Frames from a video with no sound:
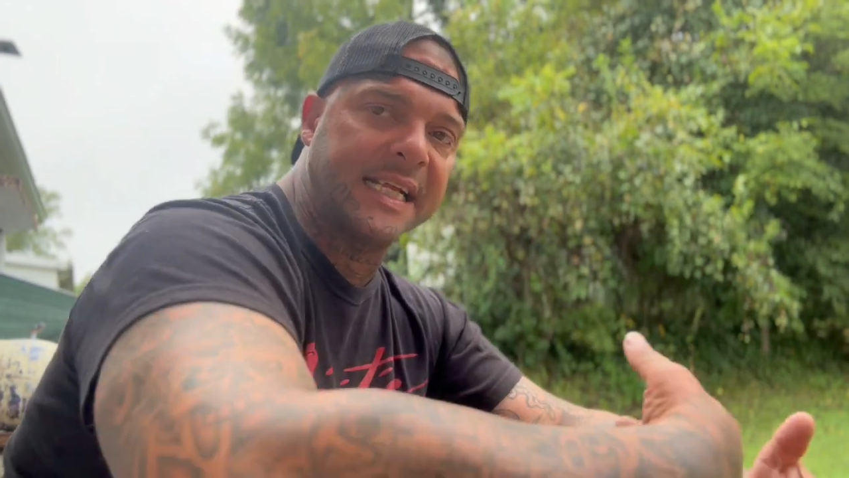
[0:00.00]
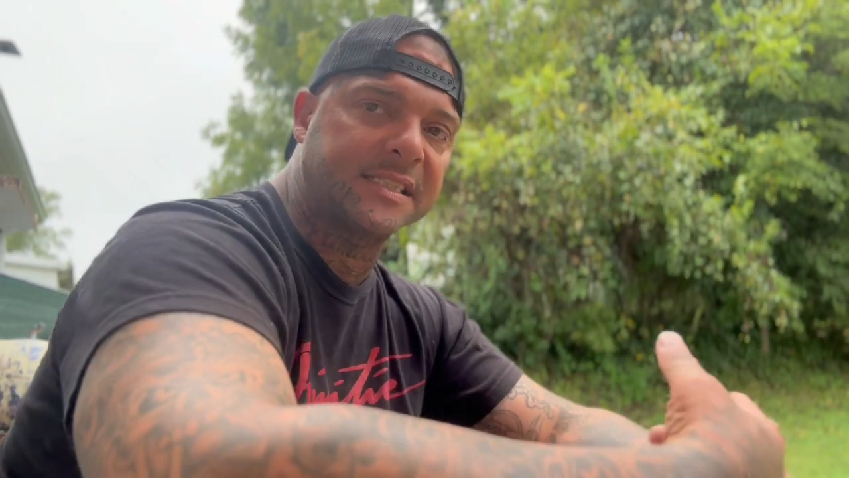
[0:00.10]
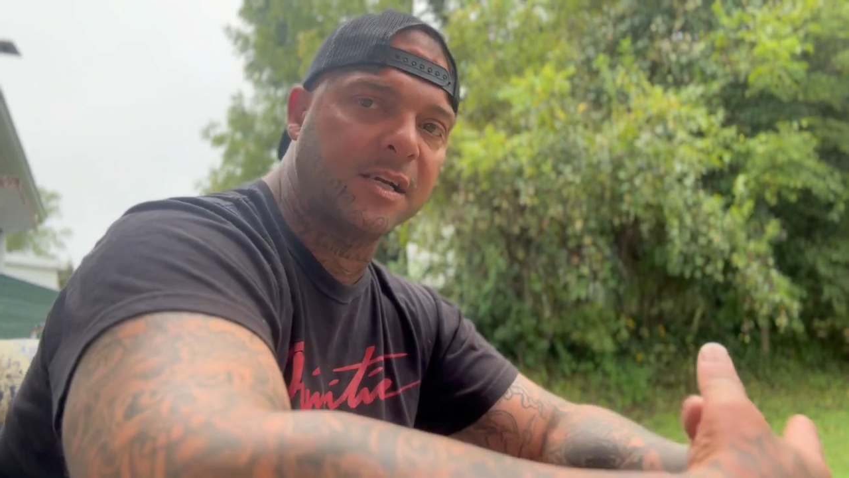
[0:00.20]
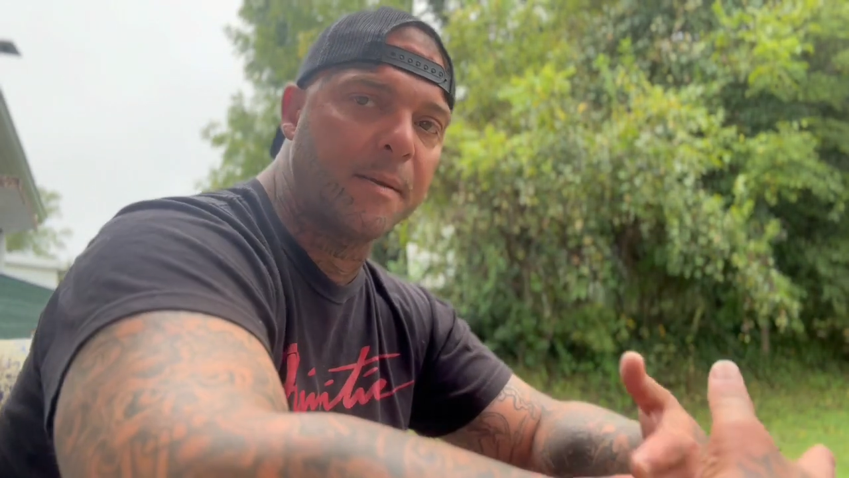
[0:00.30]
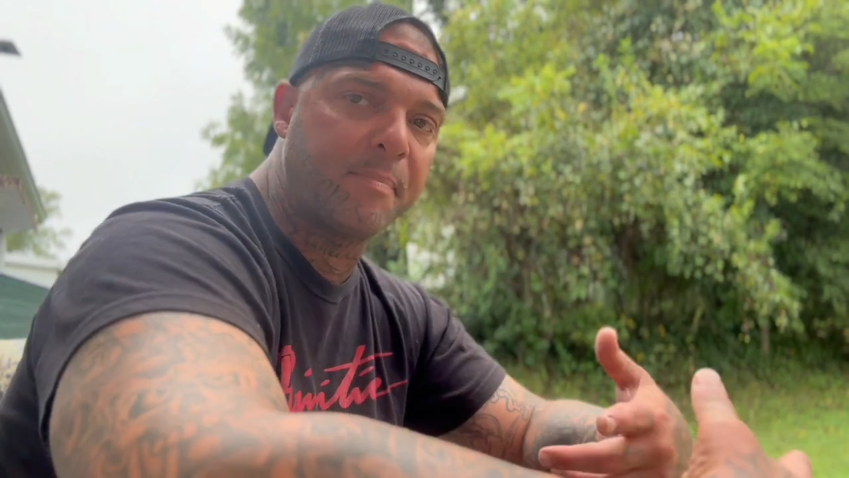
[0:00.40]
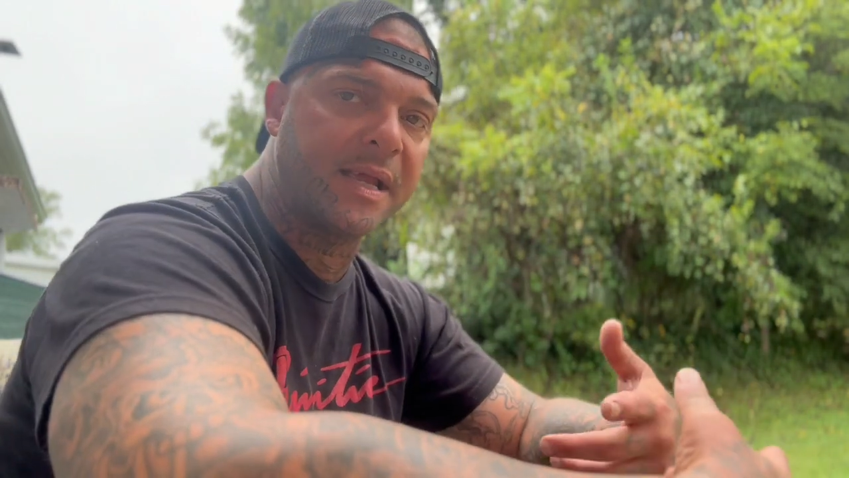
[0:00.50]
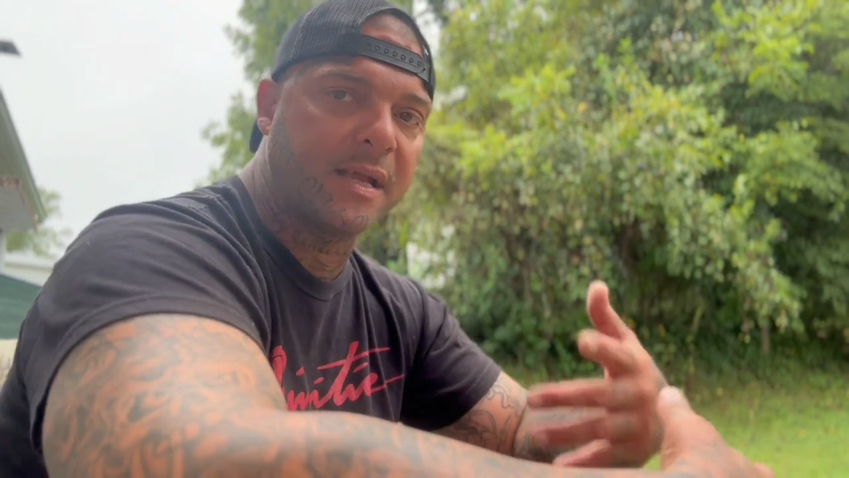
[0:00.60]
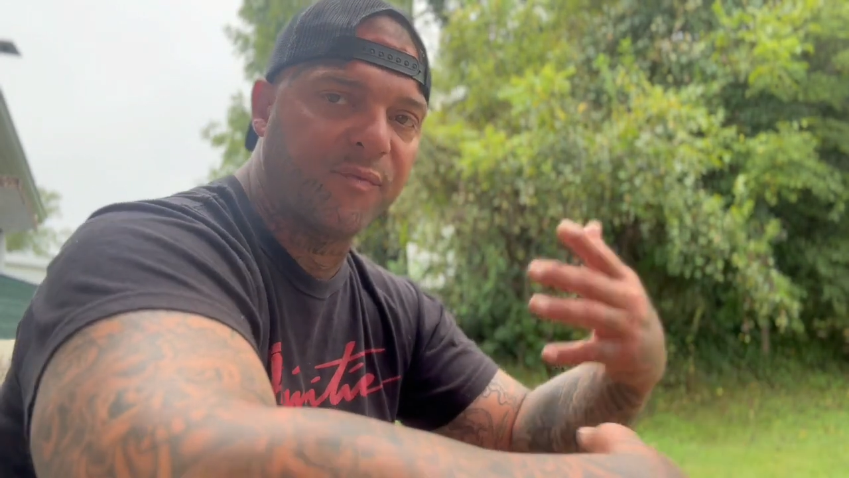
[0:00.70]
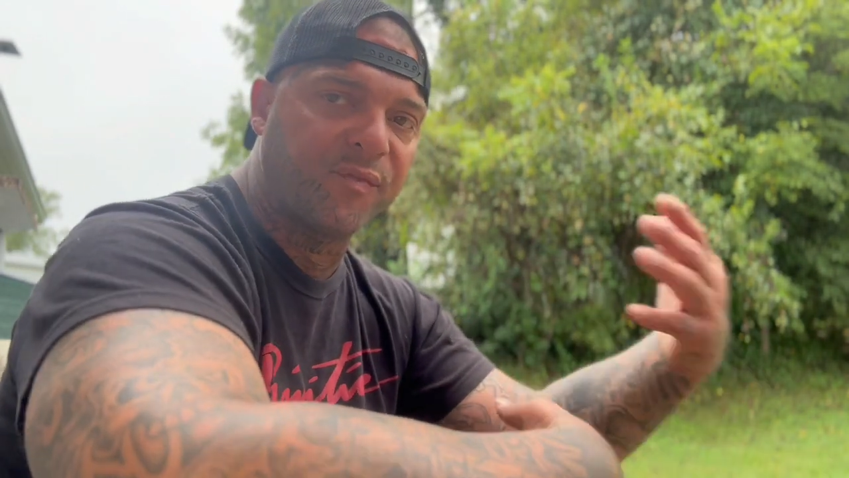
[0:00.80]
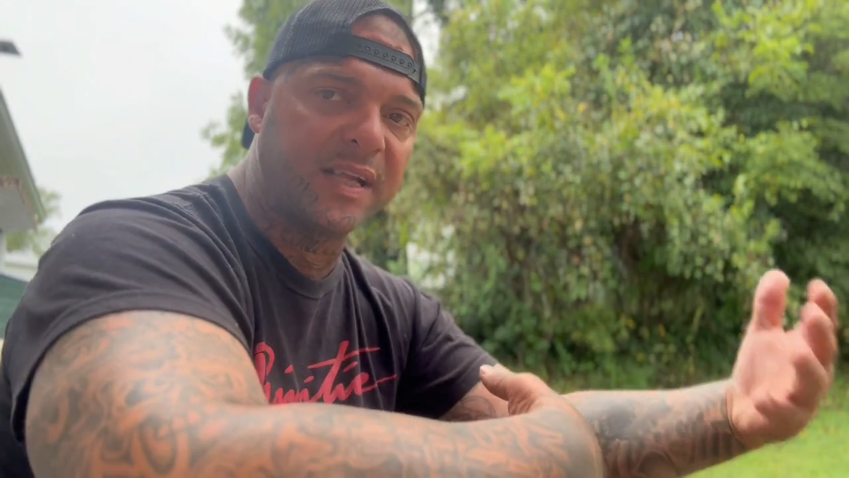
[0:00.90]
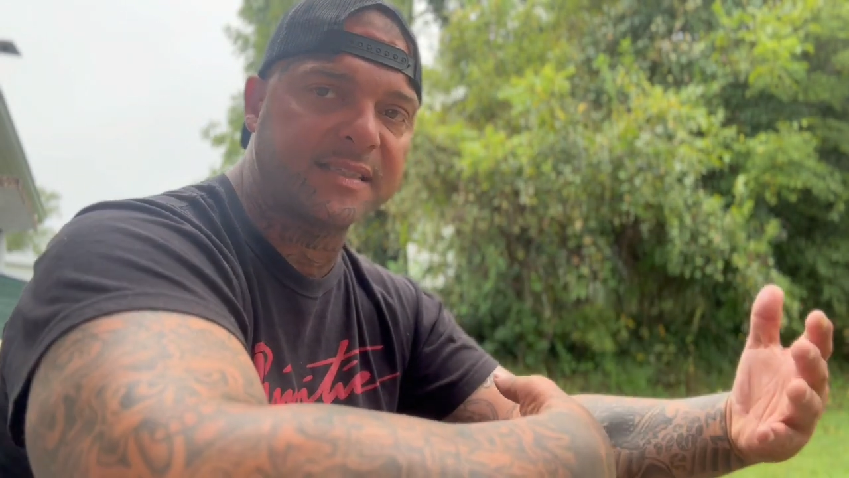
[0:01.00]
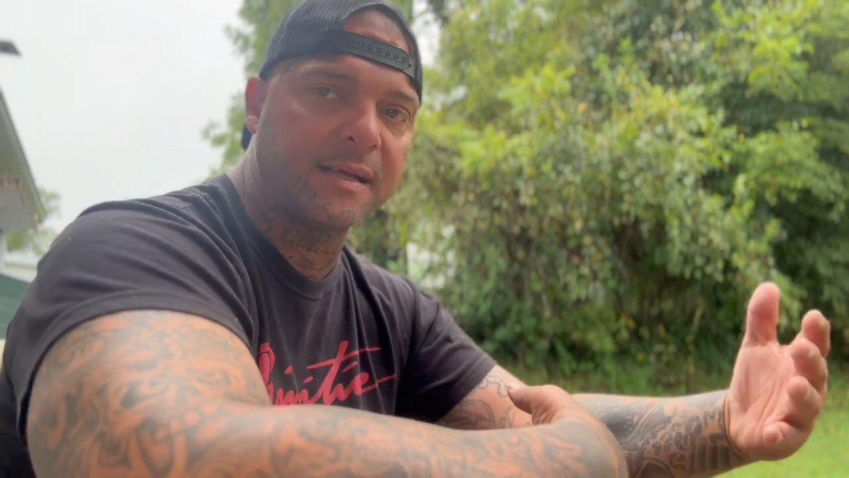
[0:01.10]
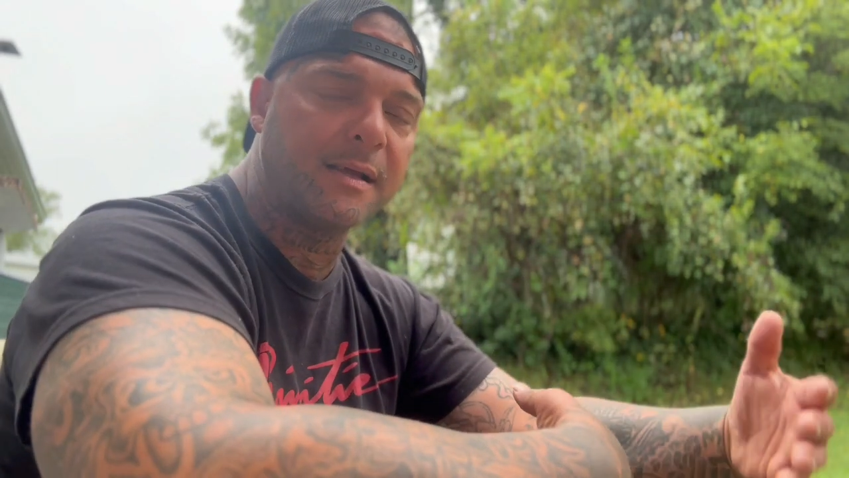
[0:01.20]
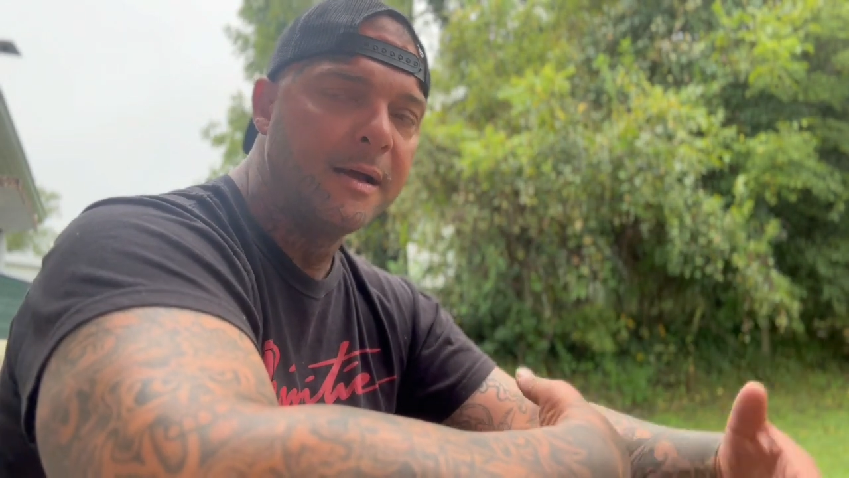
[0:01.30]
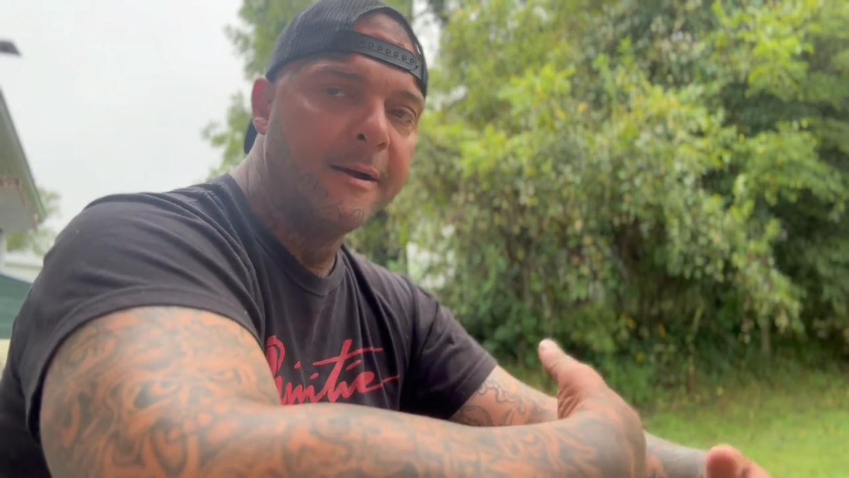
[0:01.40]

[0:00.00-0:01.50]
that's gonna be conflicting.